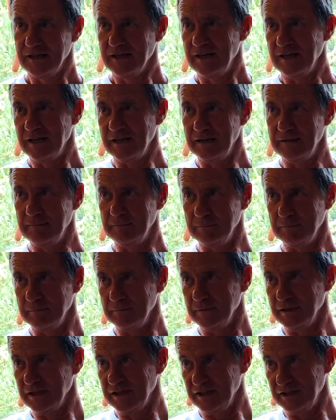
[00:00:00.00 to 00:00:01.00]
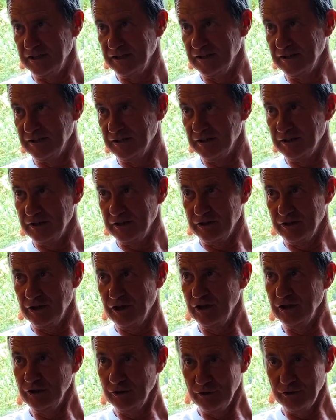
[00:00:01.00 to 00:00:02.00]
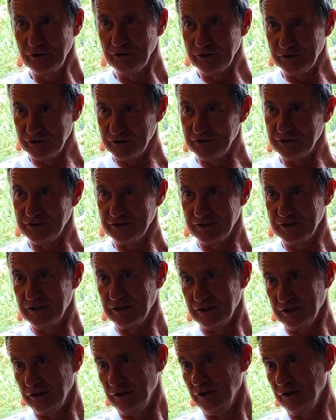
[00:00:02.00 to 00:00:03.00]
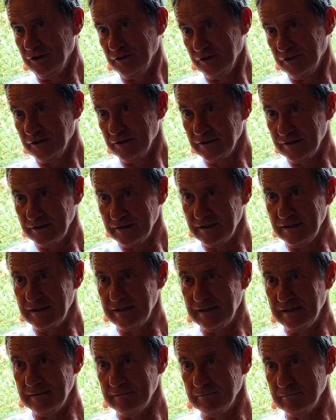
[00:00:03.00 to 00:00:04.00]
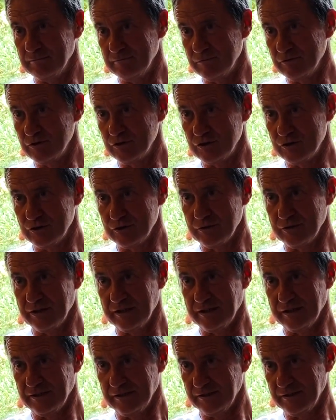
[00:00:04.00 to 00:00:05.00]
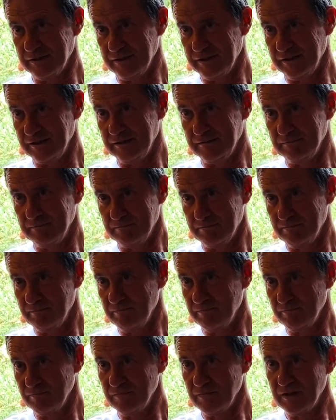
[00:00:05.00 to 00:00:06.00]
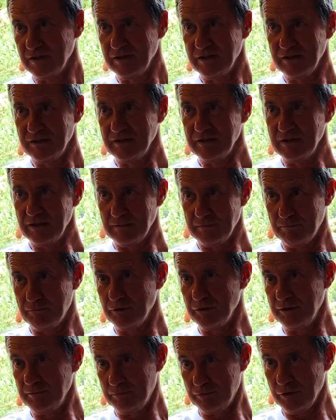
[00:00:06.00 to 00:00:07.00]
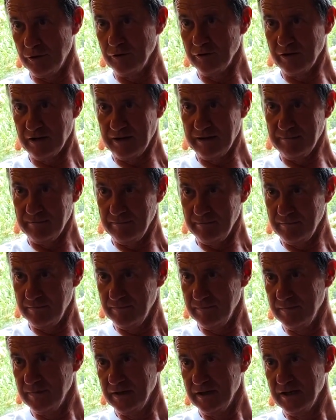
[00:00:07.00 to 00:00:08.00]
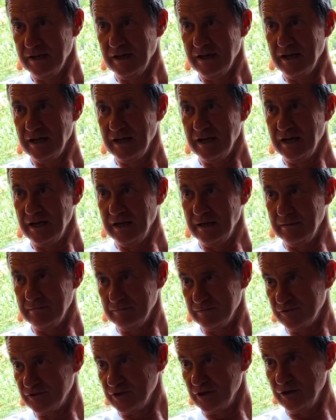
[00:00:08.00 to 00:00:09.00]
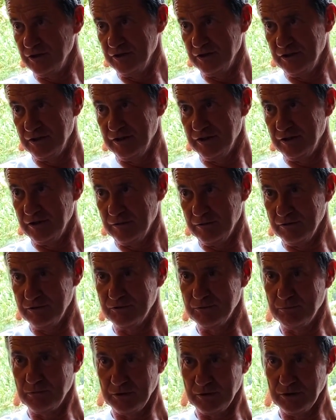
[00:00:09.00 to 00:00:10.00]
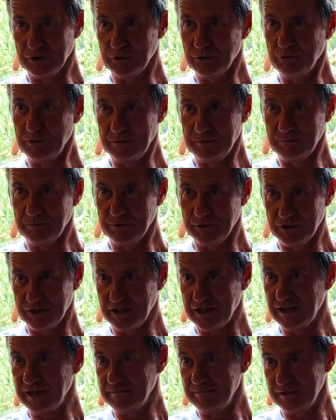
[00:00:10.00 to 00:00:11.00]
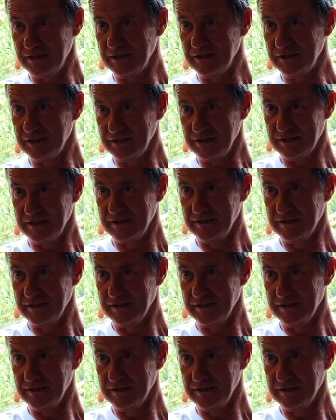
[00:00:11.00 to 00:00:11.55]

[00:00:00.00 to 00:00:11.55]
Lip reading: And I learned a lot during the pre-program, so that I was well equipped when I came down here.